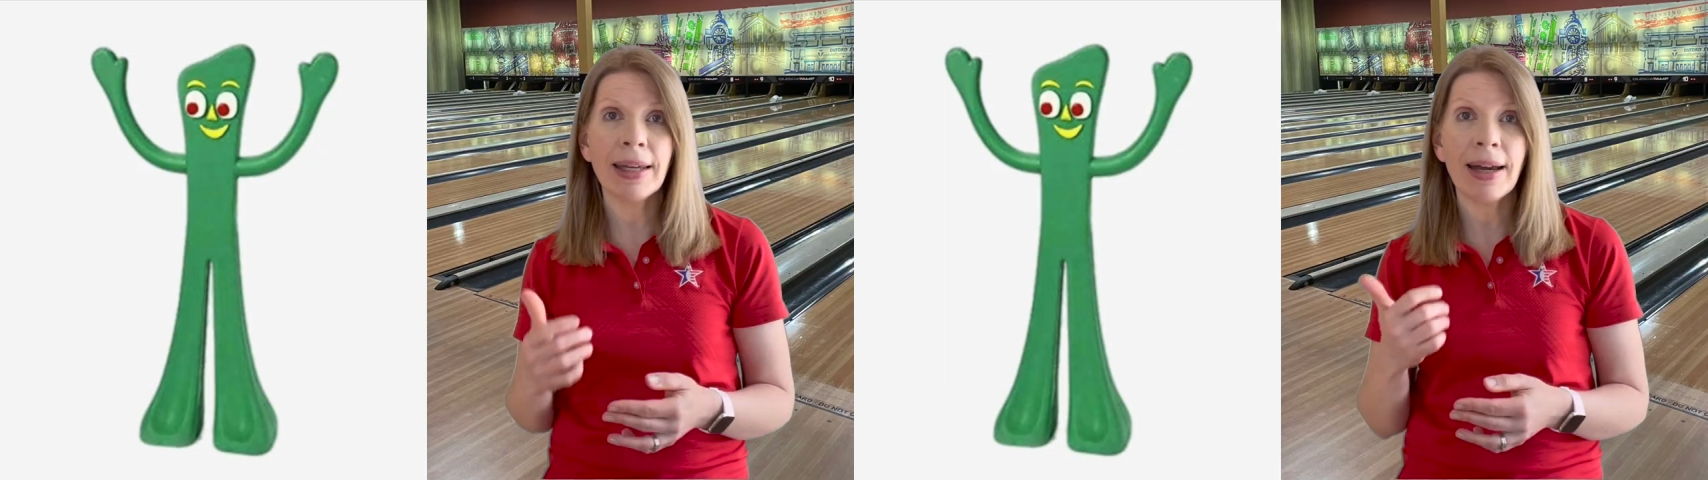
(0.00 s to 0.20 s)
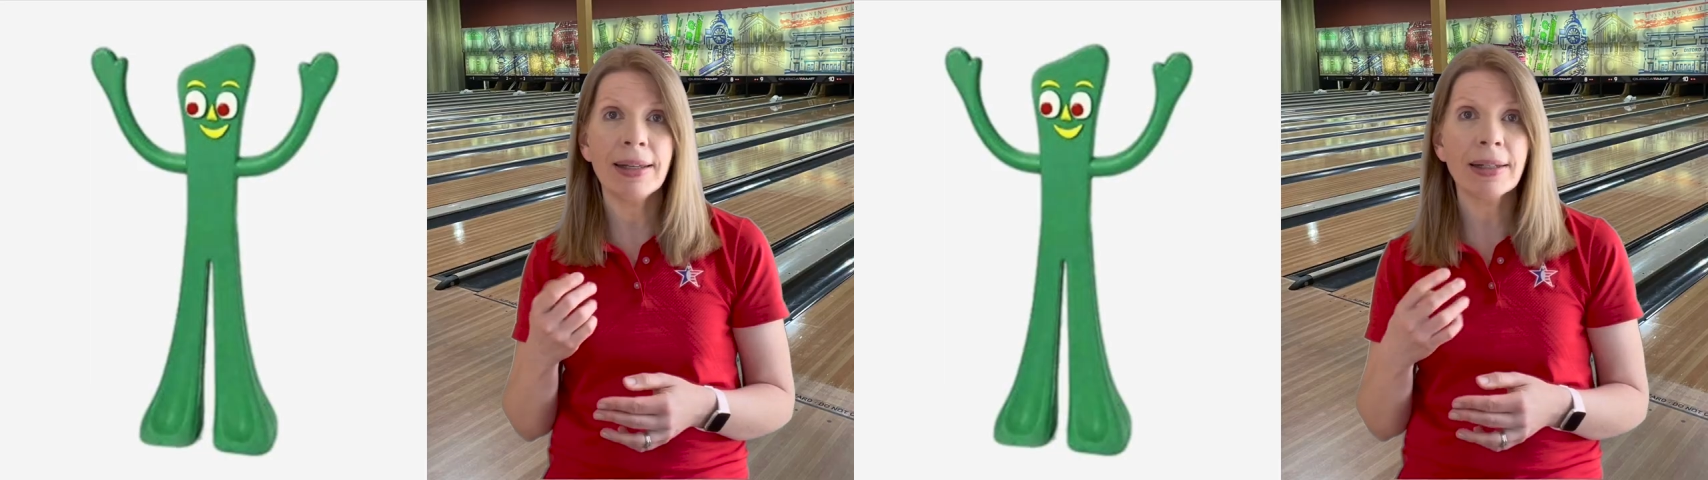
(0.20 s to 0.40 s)

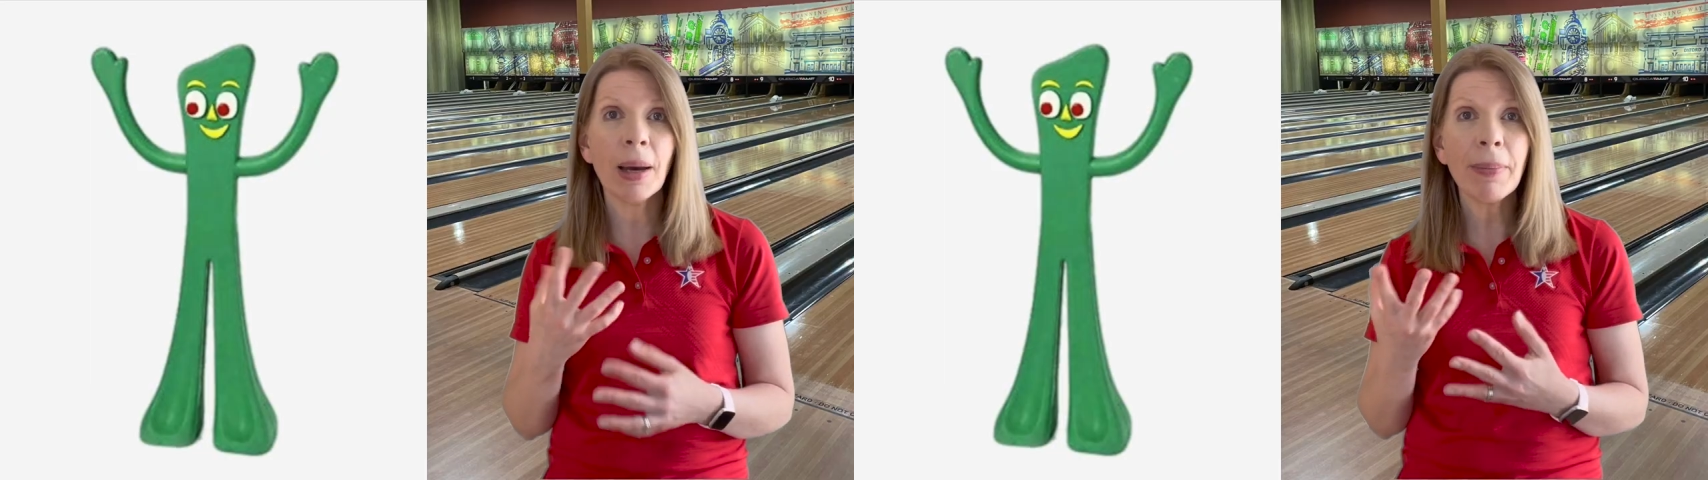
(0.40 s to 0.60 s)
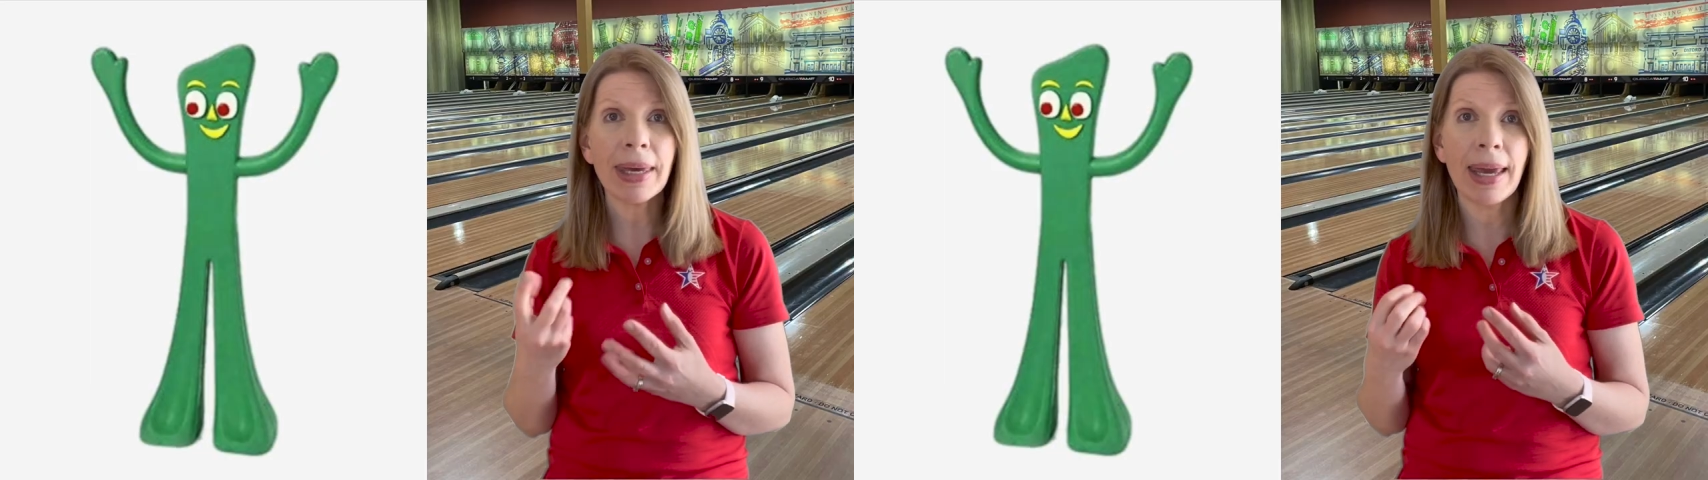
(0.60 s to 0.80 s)
as Gumby